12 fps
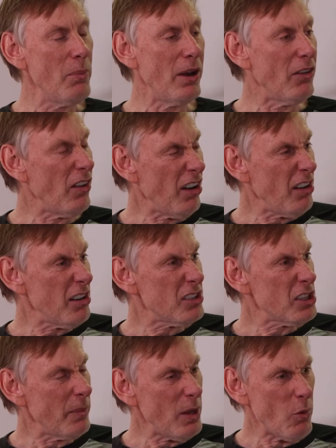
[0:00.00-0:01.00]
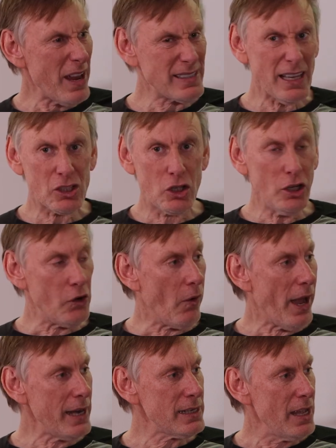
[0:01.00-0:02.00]
But in so many ways, that's good,
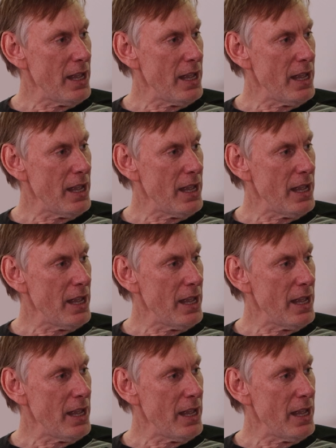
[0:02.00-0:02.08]
right?